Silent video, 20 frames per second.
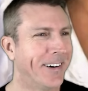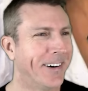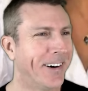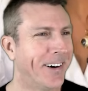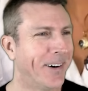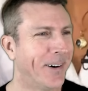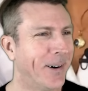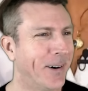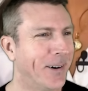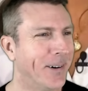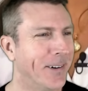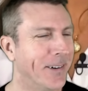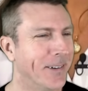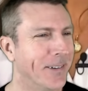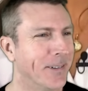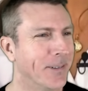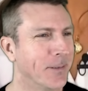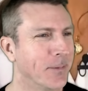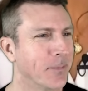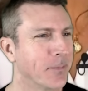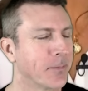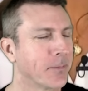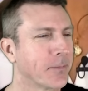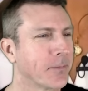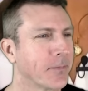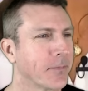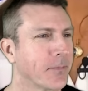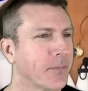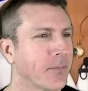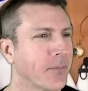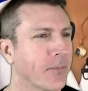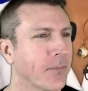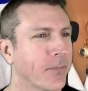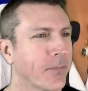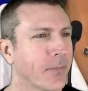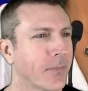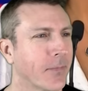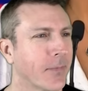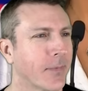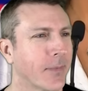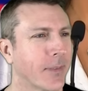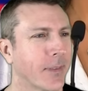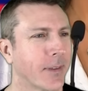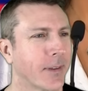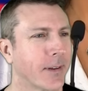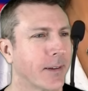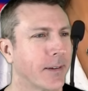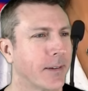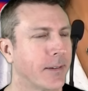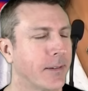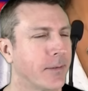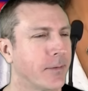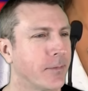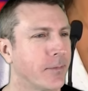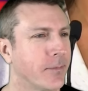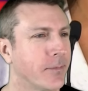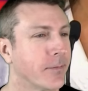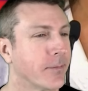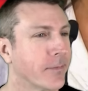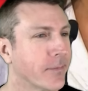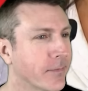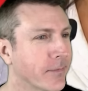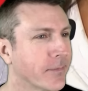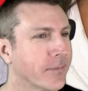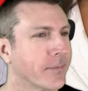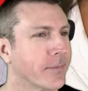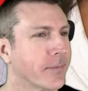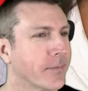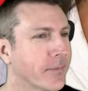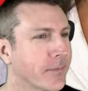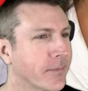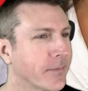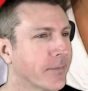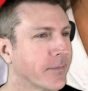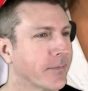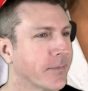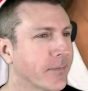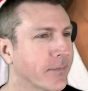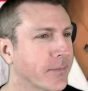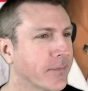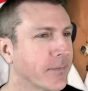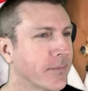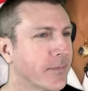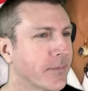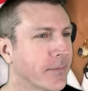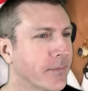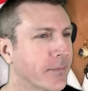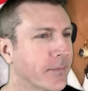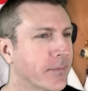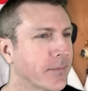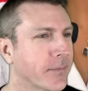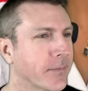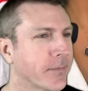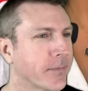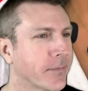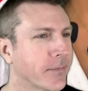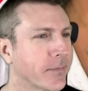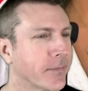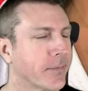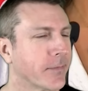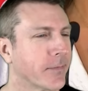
(silent)